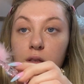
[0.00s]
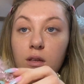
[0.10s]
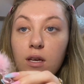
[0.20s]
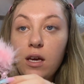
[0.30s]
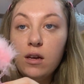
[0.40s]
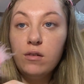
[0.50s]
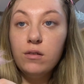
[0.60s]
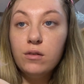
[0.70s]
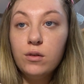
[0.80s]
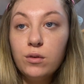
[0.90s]
king
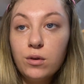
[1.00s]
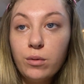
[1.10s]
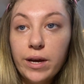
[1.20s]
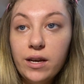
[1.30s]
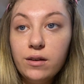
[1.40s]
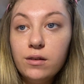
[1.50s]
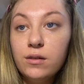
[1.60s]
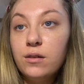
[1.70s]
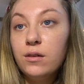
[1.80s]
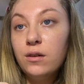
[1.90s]
or queen
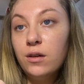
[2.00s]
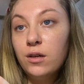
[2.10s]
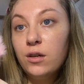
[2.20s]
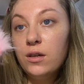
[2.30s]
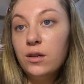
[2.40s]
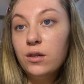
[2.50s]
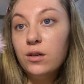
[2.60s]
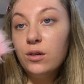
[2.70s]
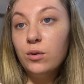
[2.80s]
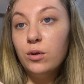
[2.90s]

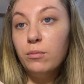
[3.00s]
or